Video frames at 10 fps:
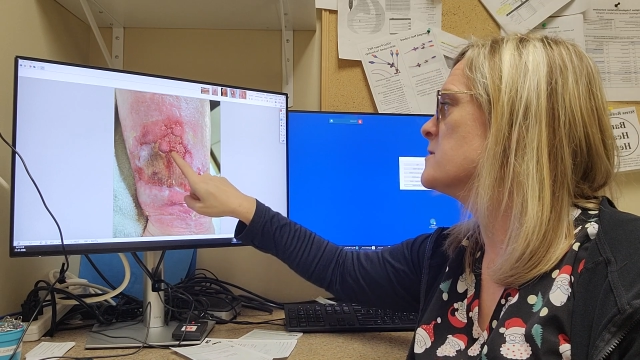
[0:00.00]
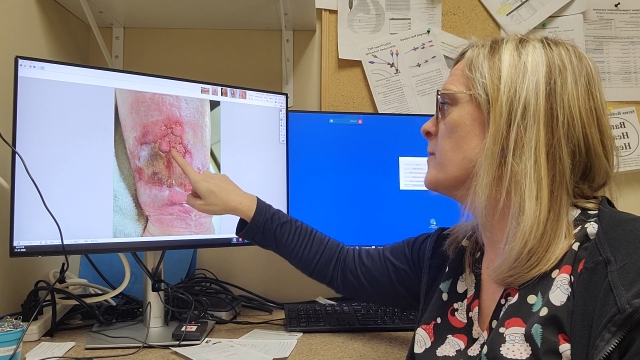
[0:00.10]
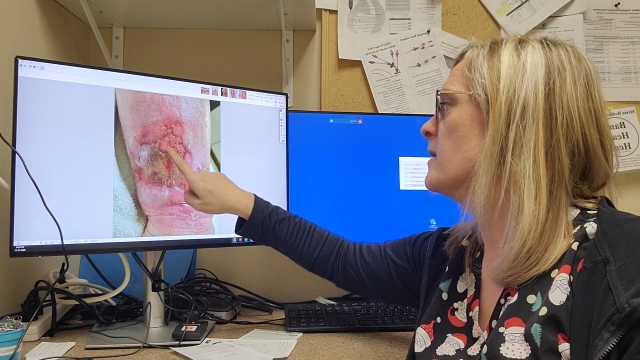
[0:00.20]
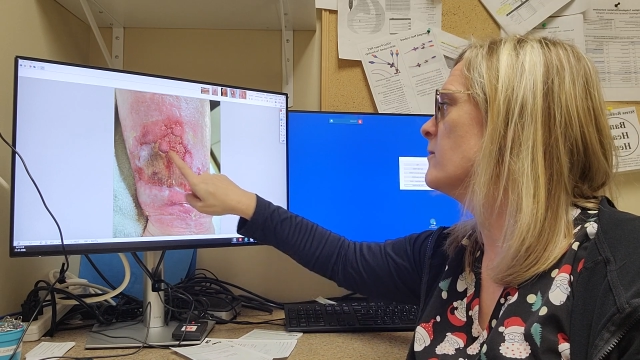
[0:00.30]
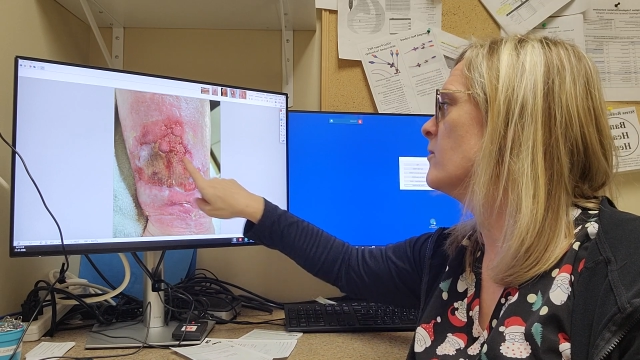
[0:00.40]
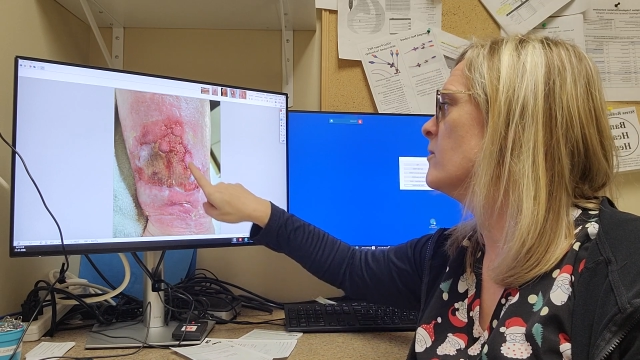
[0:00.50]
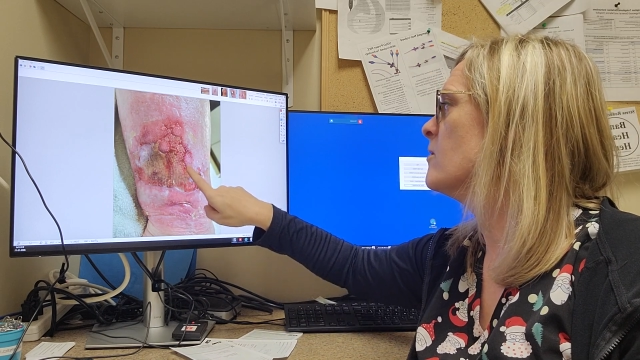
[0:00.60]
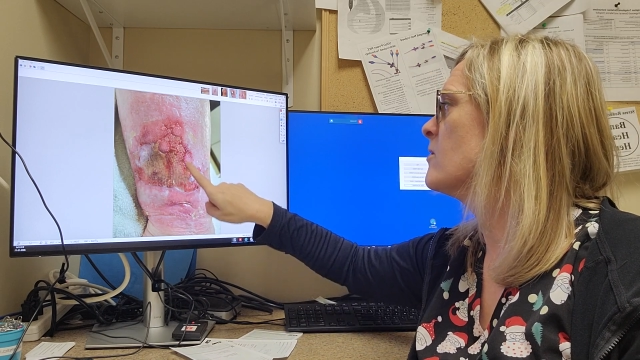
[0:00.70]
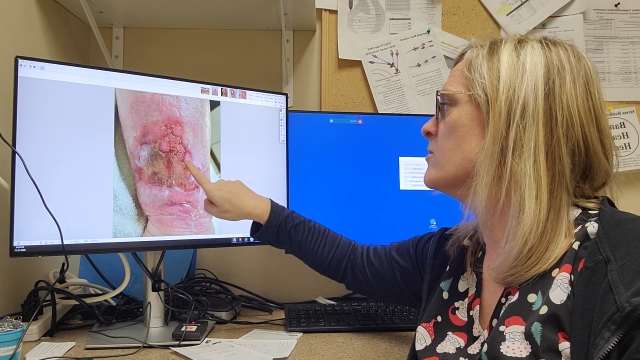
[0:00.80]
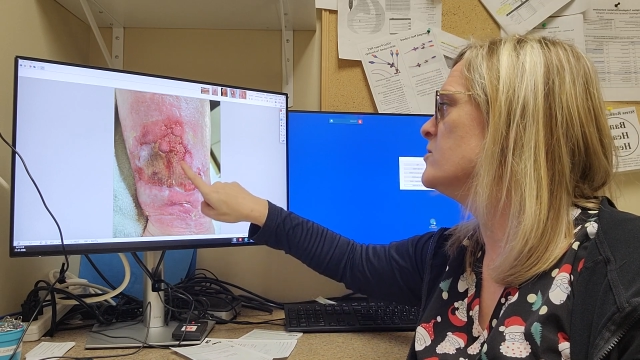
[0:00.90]
but we
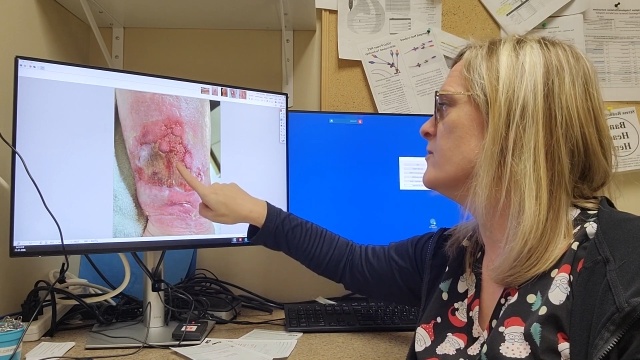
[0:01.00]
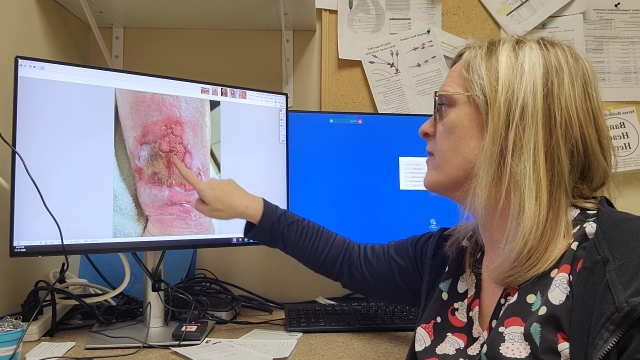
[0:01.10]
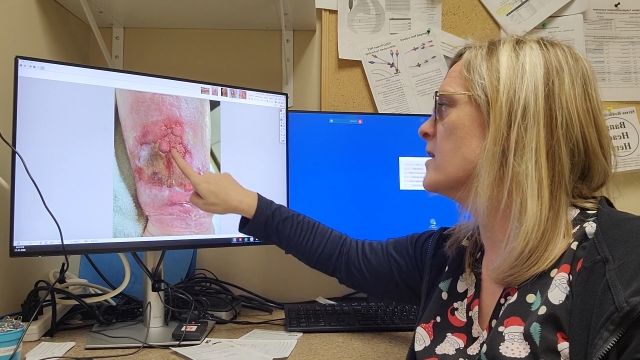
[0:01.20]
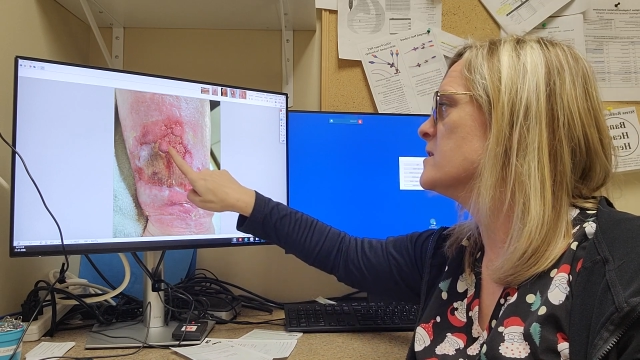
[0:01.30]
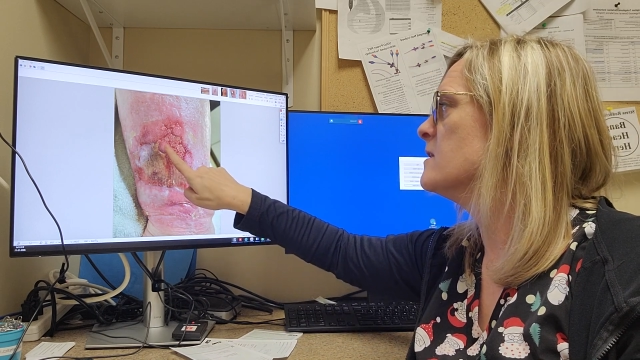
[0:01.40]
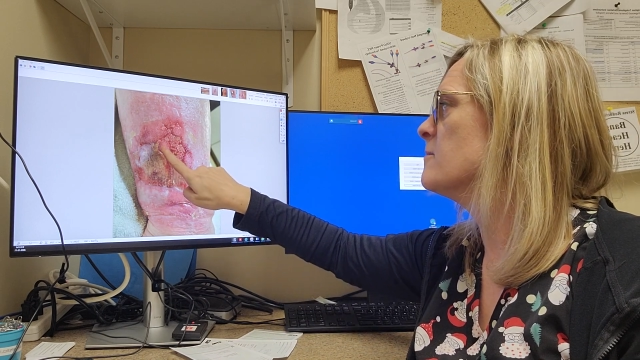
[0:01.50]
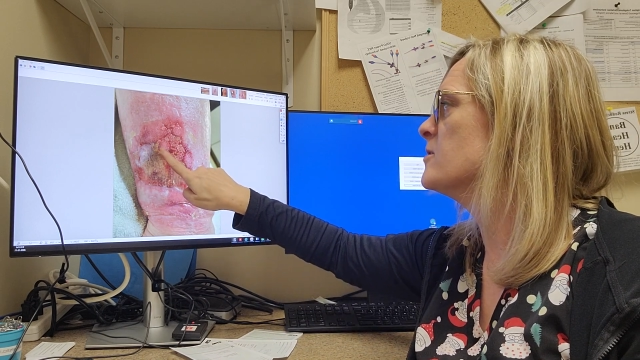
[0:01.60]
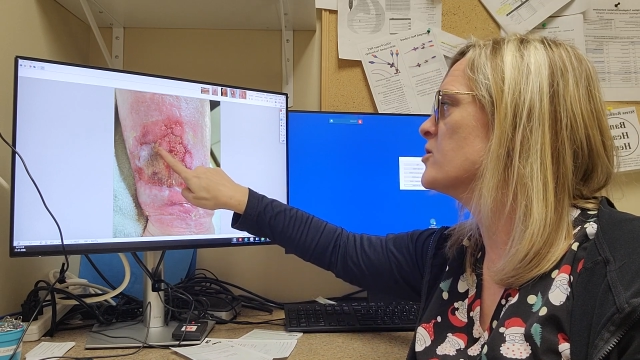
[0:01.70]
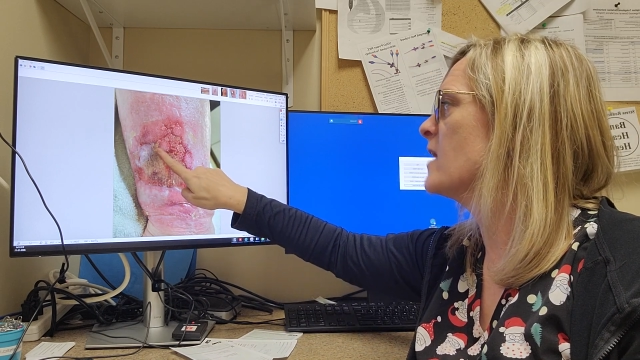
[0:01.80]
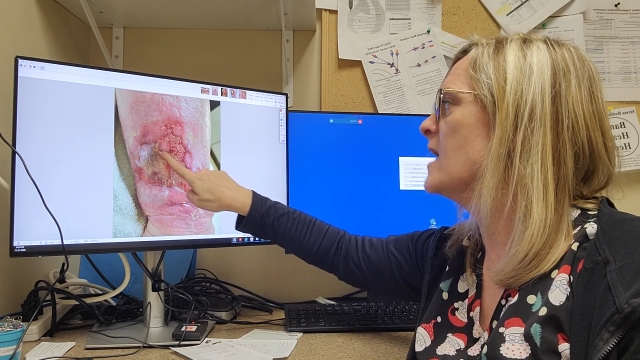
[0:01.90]
won't go too far into them.
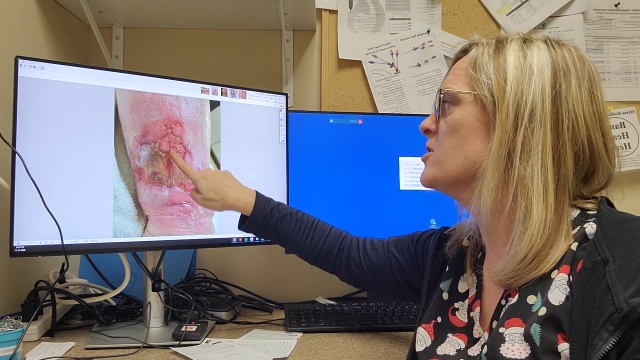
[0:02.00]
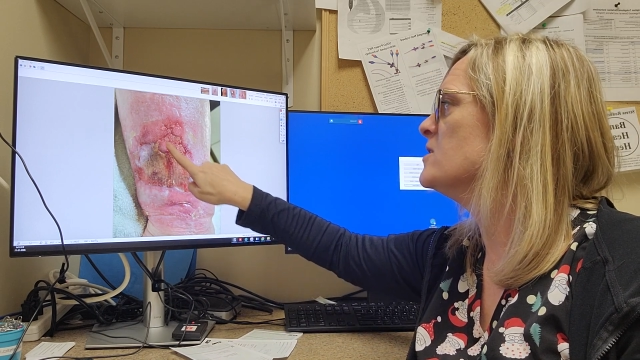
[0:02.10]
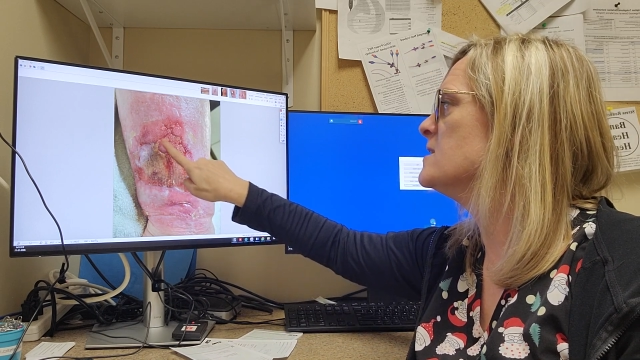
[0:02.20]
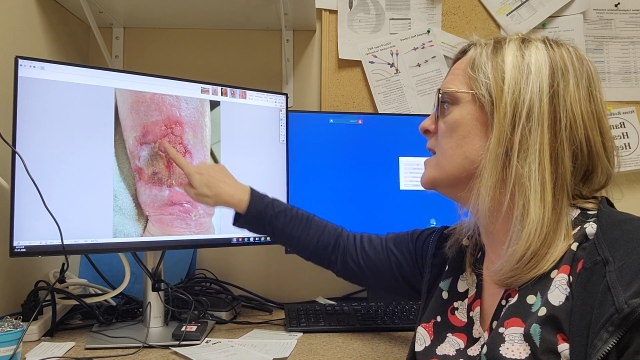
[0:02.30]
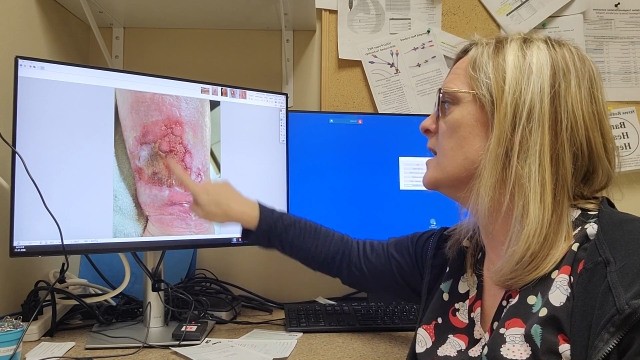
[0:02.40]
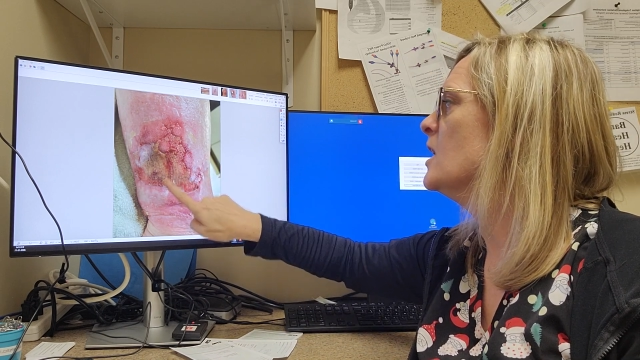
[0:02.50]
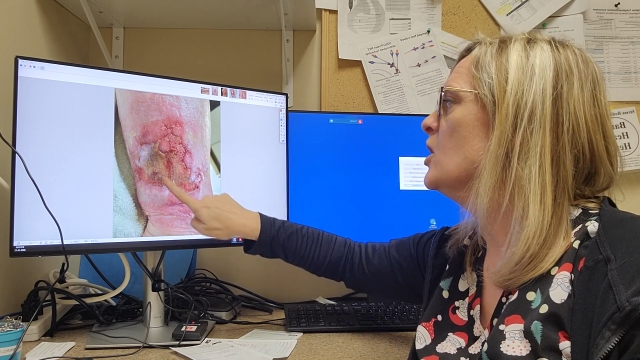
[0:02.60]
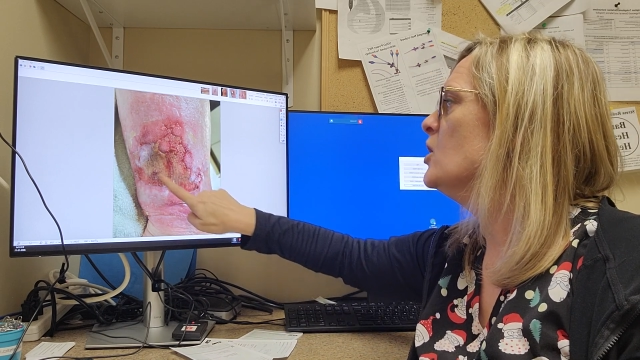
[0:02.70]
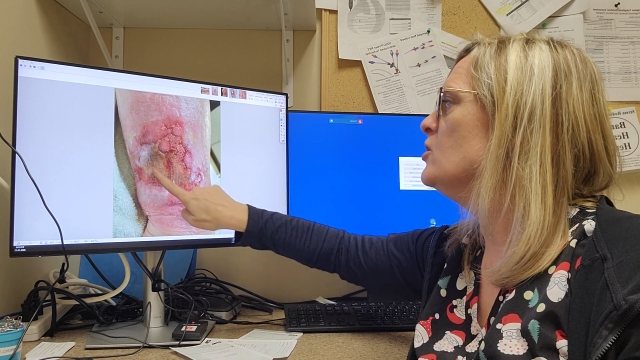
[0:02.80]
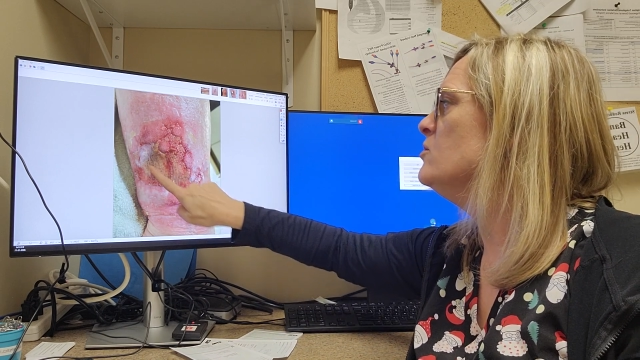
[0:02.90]
But you're actually seeing
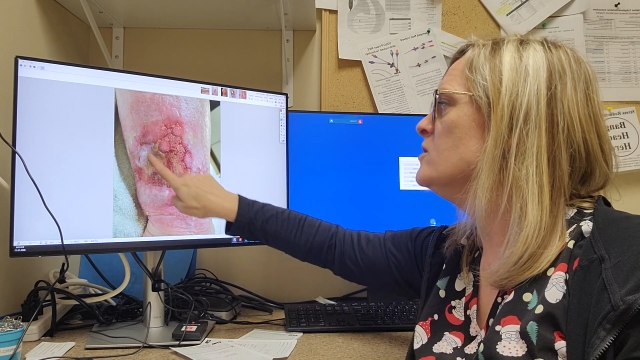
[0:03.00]
new